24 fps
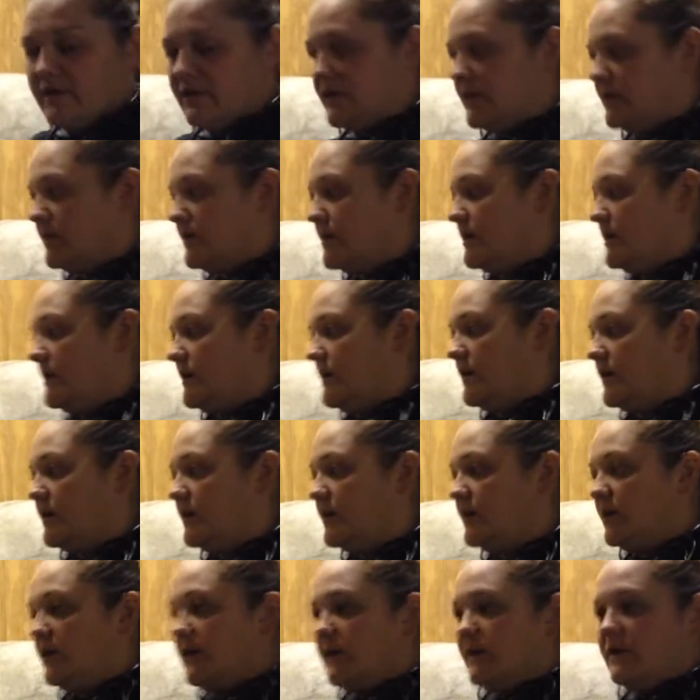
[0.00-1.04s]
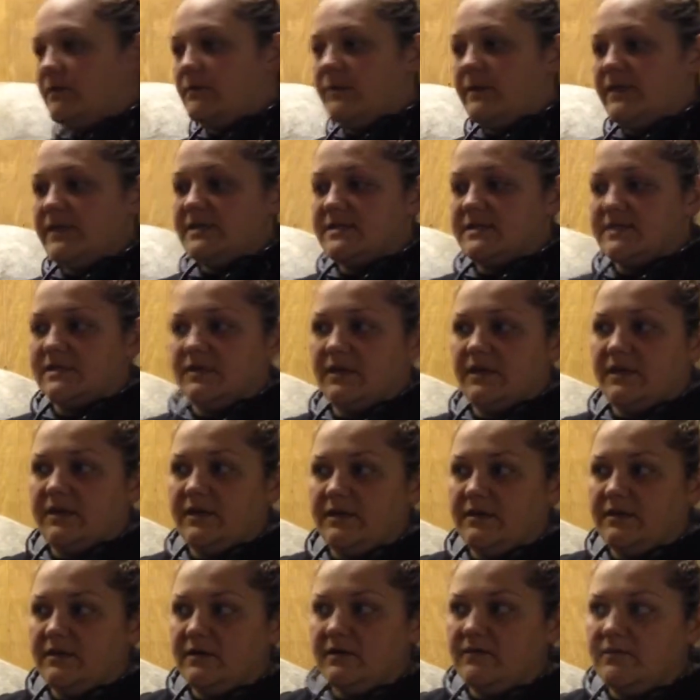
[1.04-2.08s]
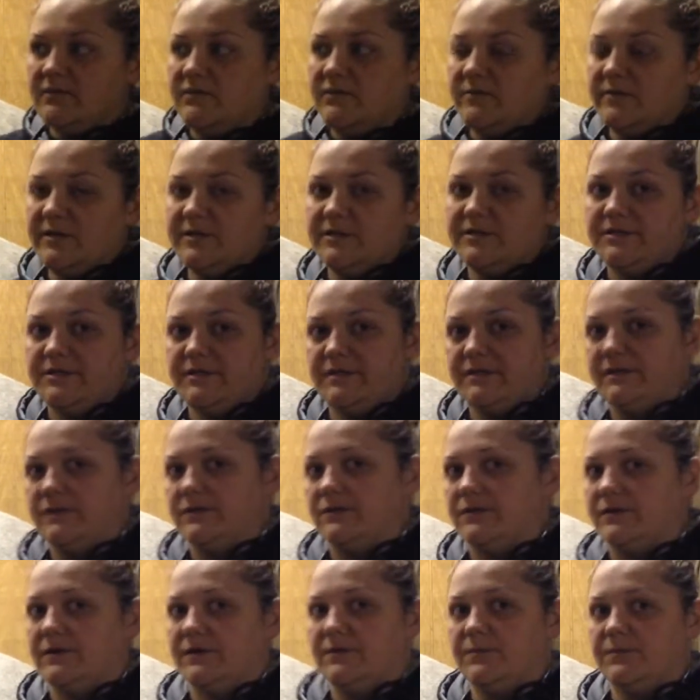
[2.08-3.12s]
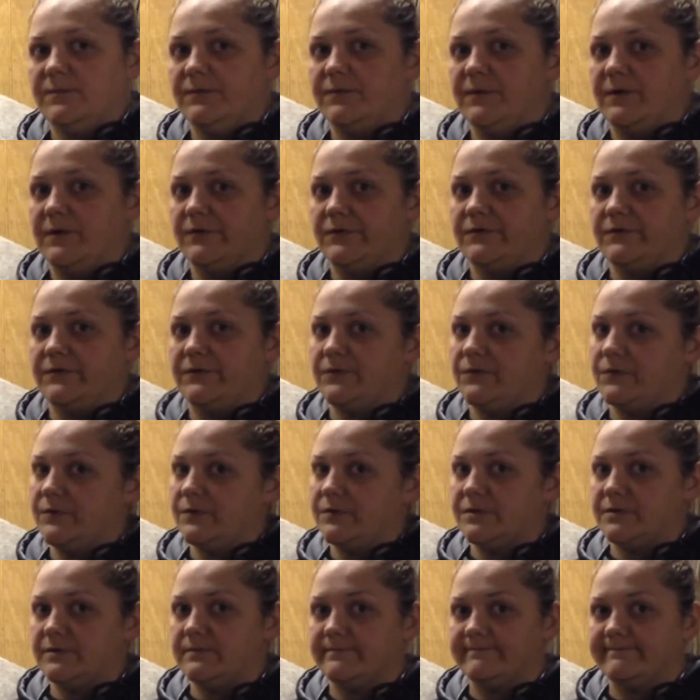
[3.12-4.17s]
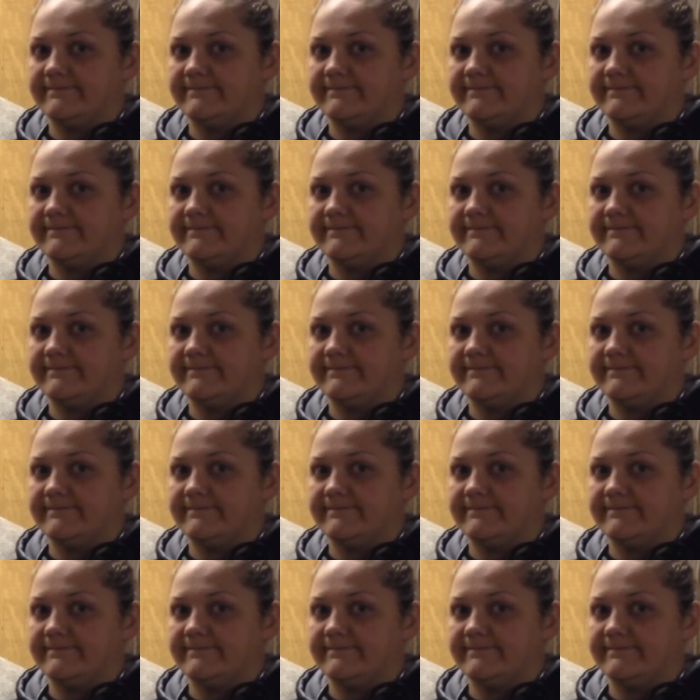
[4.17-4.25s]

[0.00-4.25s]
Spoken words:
a good baseline information on what could be wrong with your horse.